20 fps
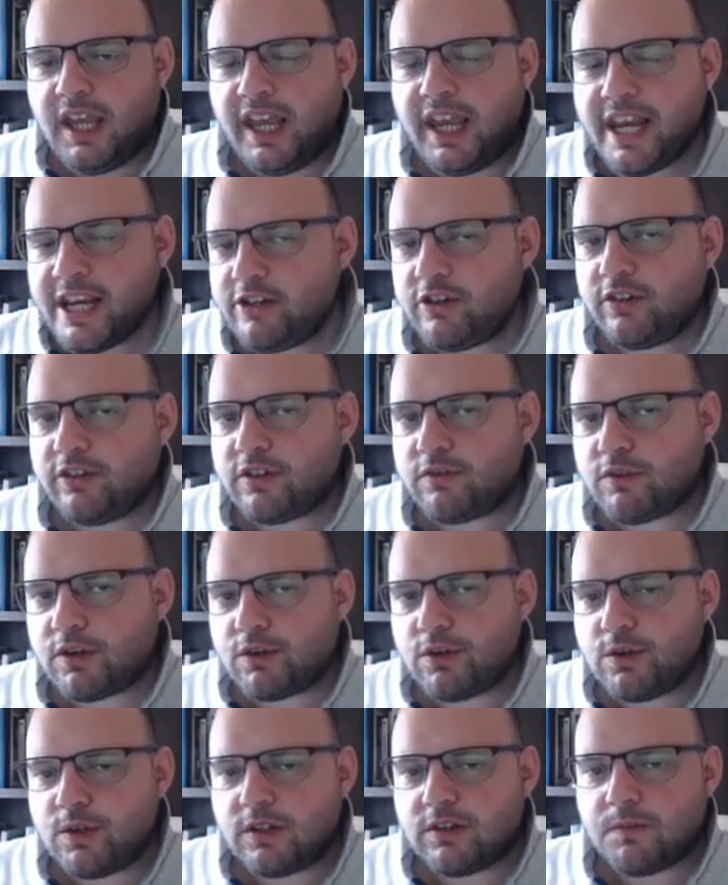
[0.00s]
Agents and
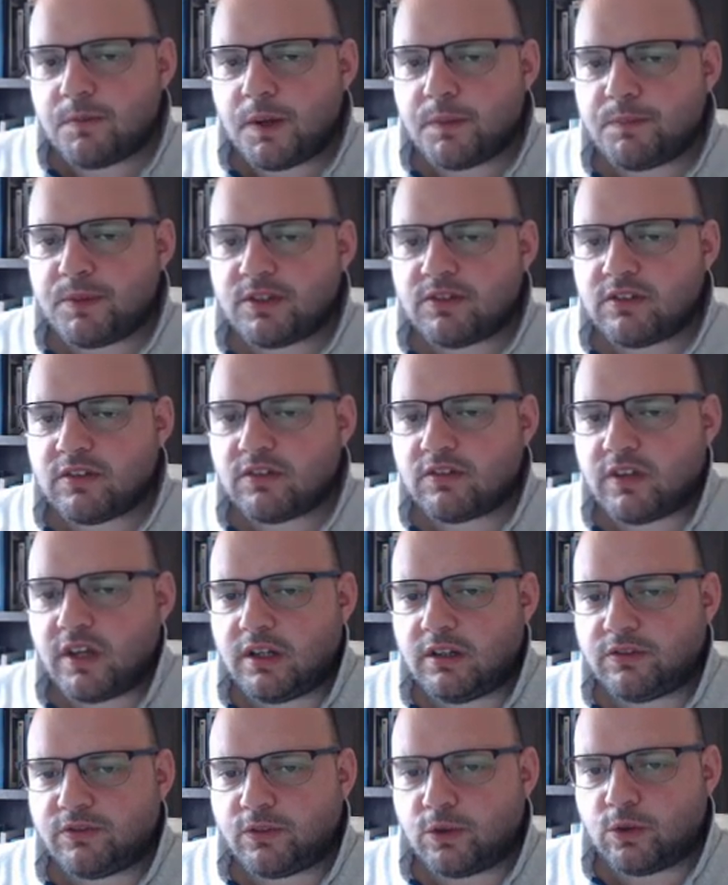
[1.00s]
recruiters are my business
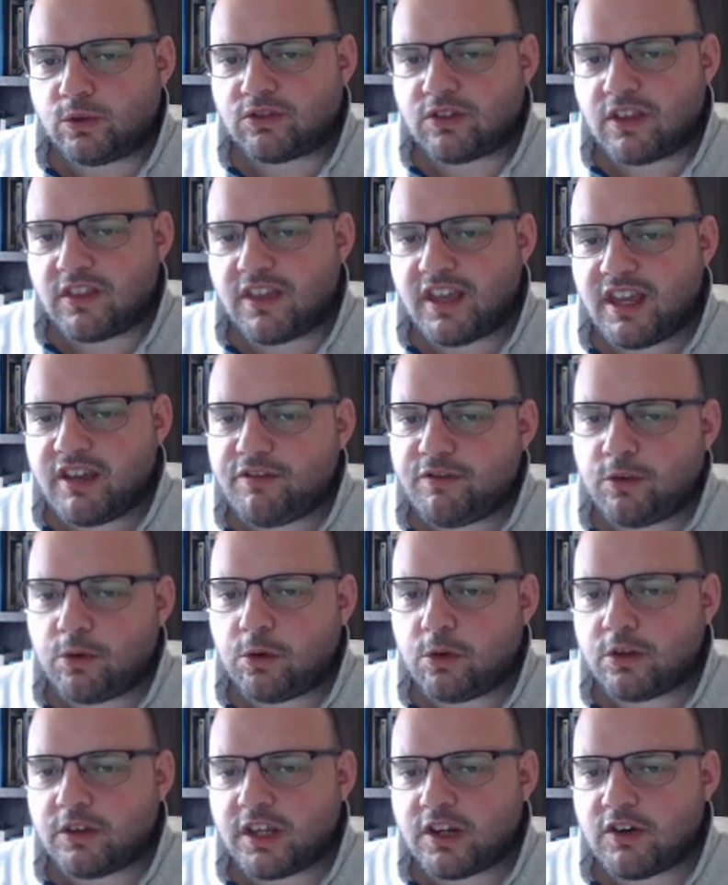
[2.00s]
sales force,
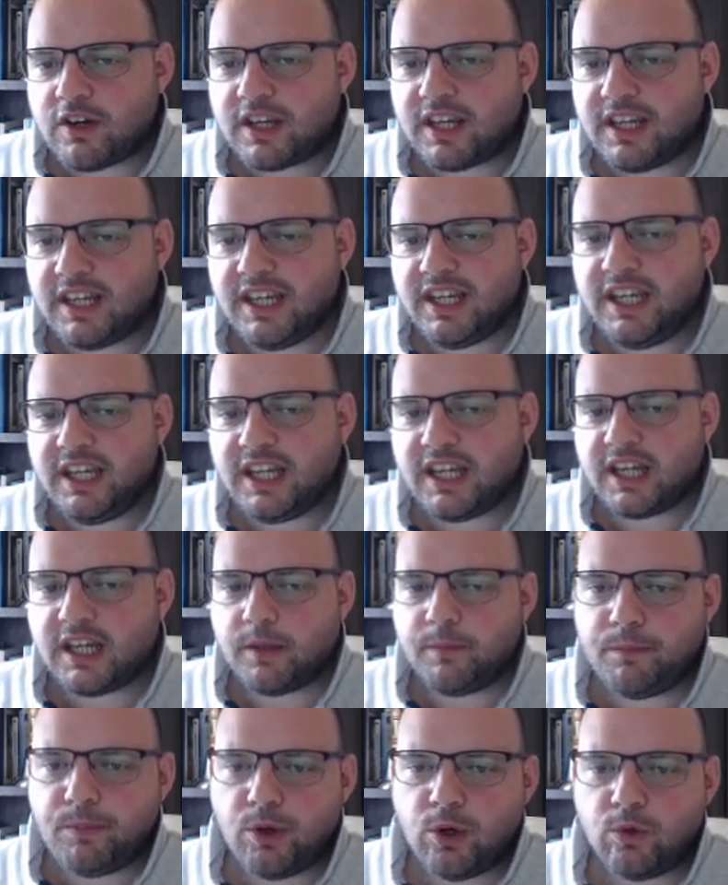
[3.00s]
therefore they're a key
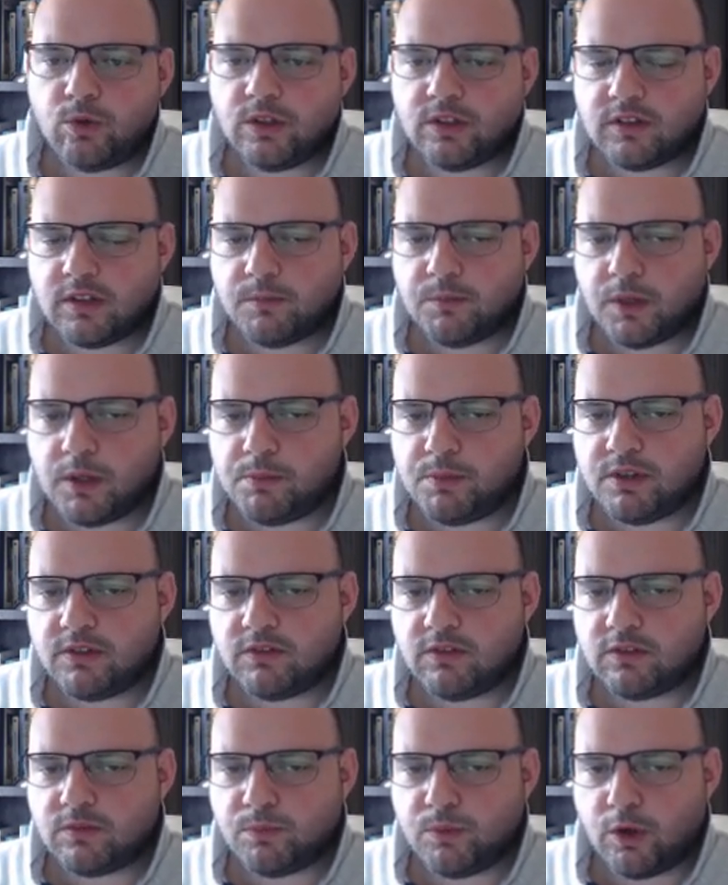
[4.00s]
component in my
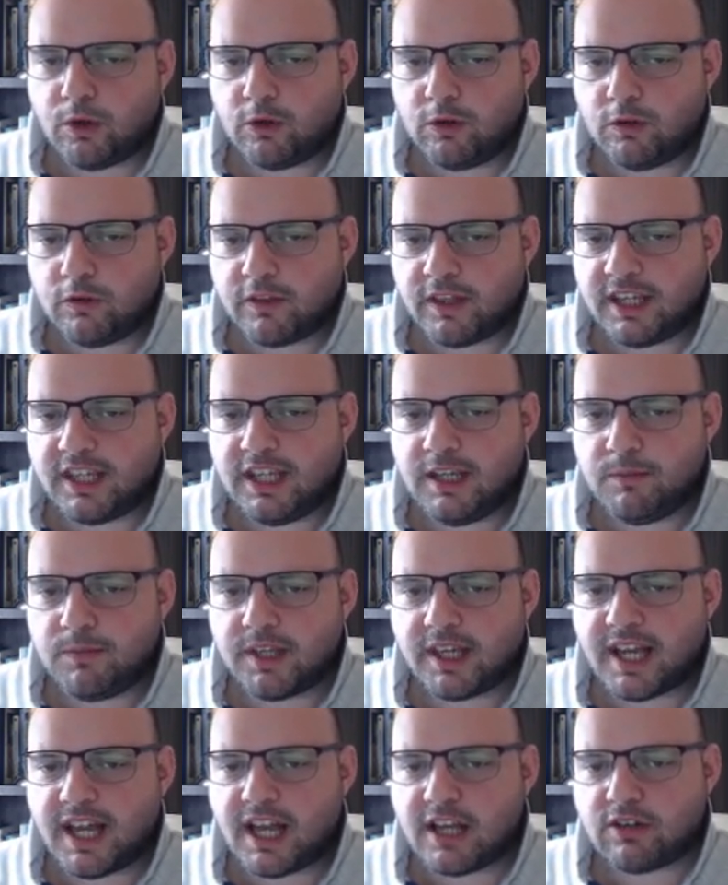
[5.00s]
business model. They keep
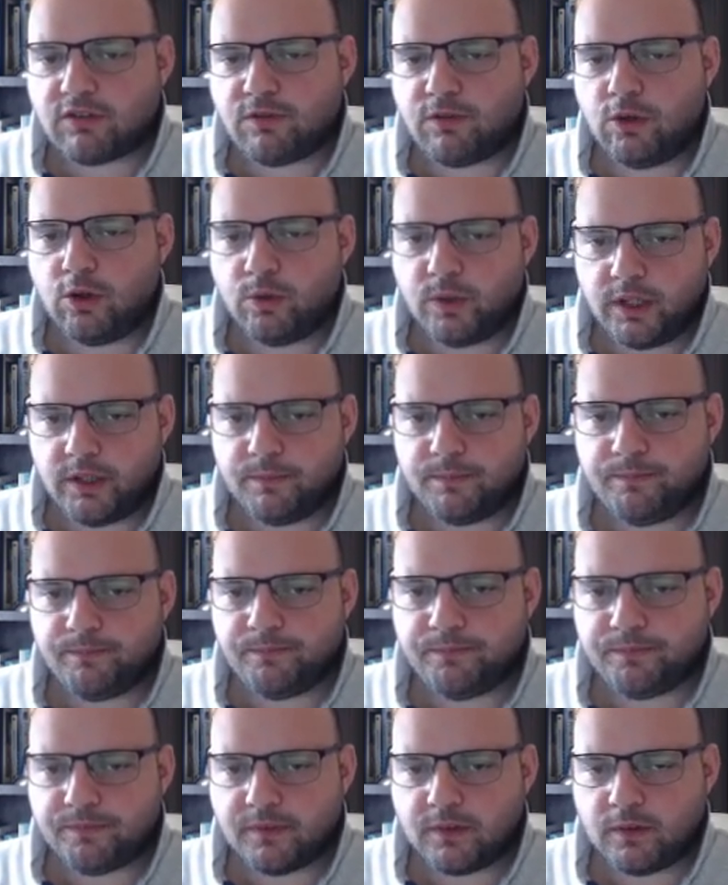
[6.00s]
the cash flowing,
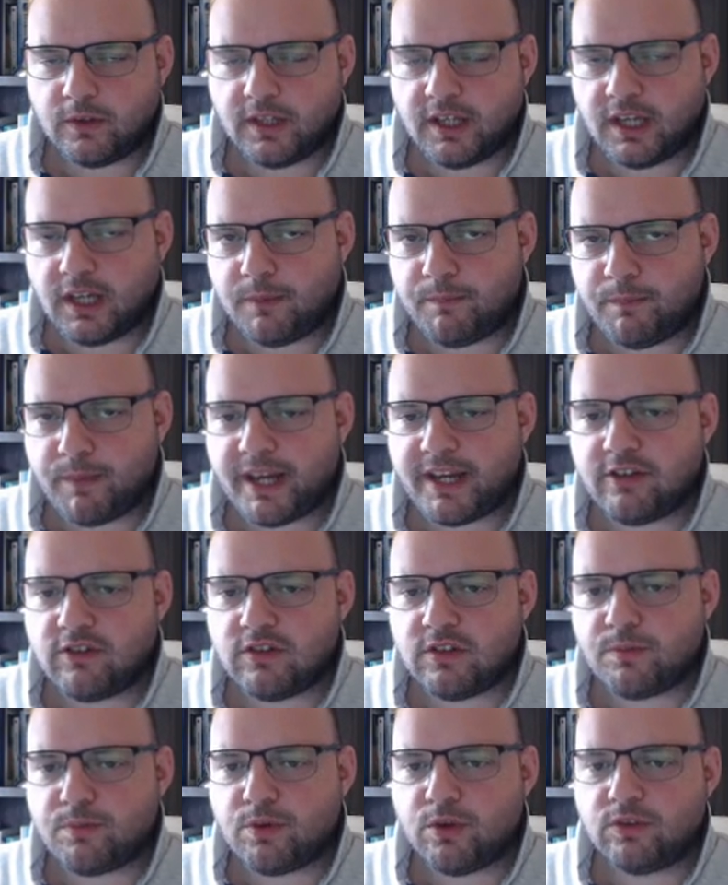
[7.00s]
okay, and
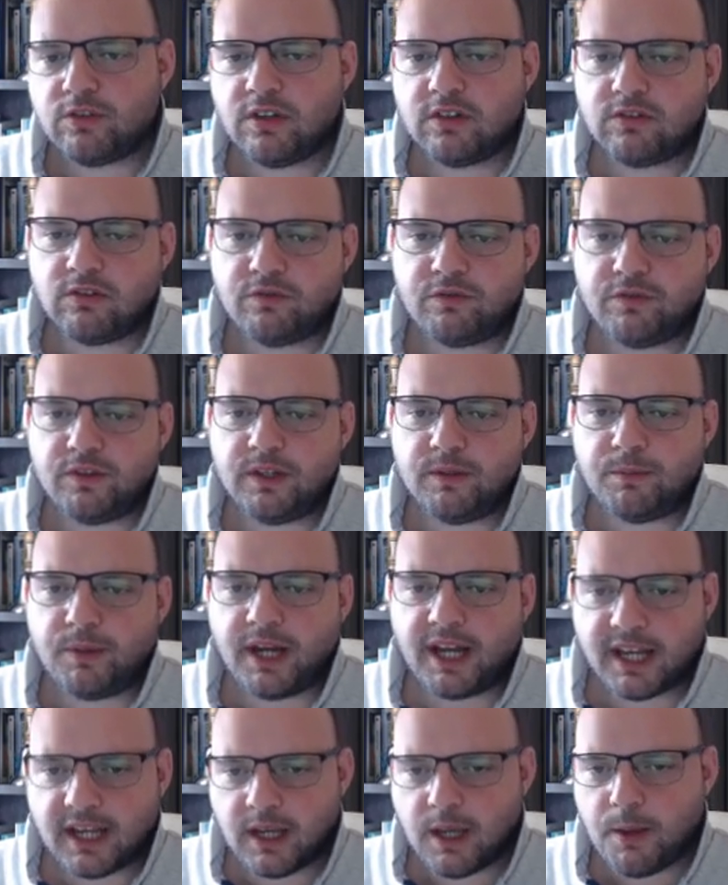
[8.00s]
managing the process of
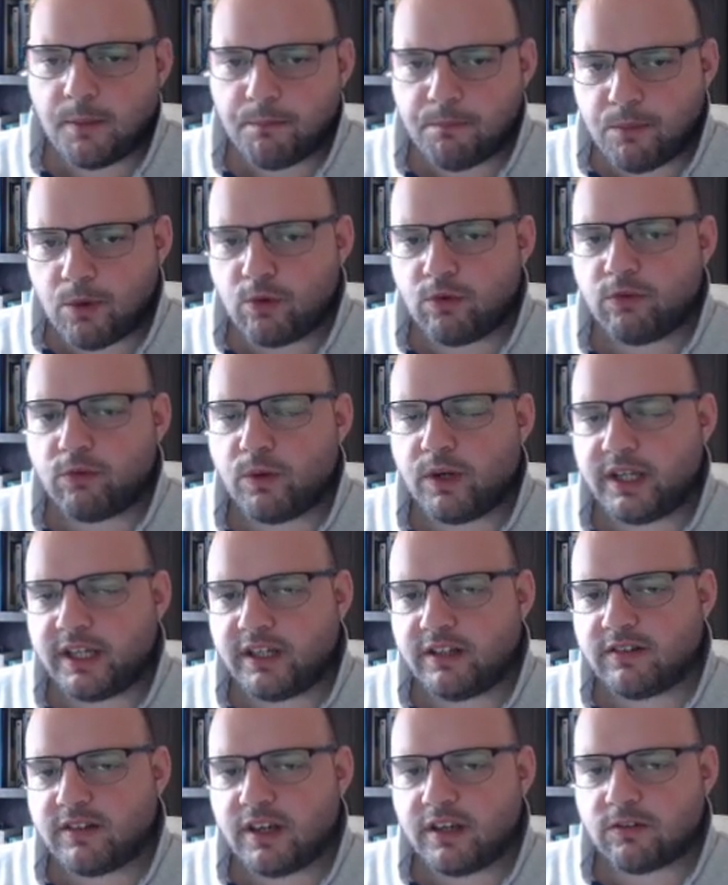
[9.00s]
feedback both
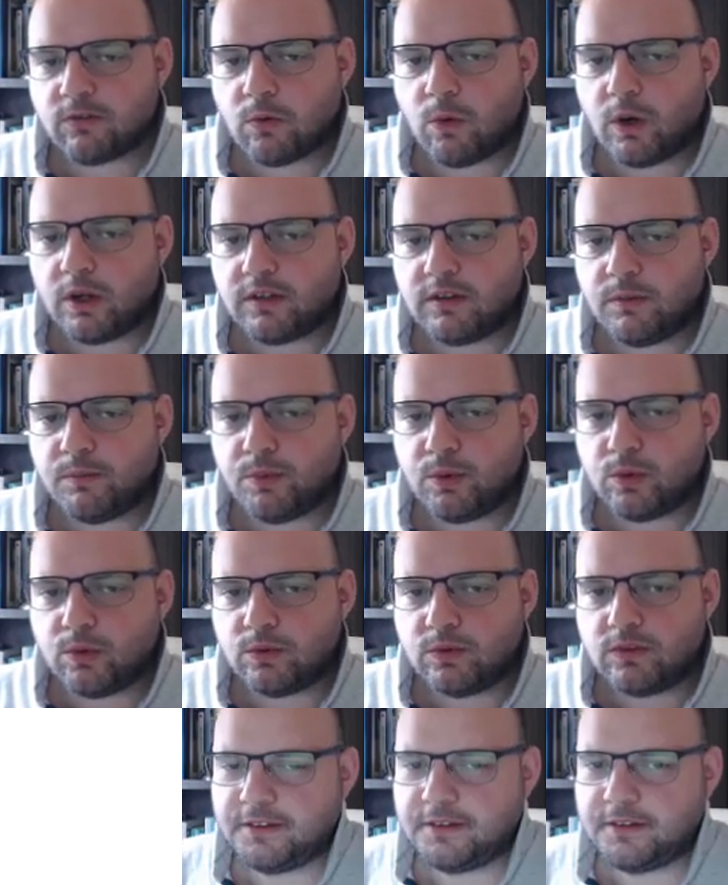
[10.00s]
ways is quite
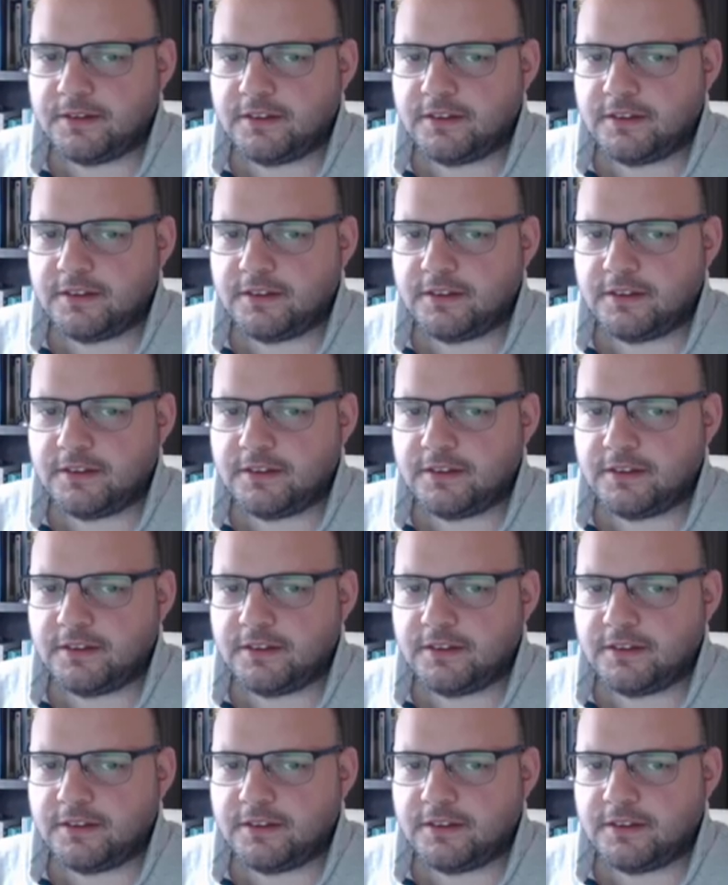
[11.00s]
important.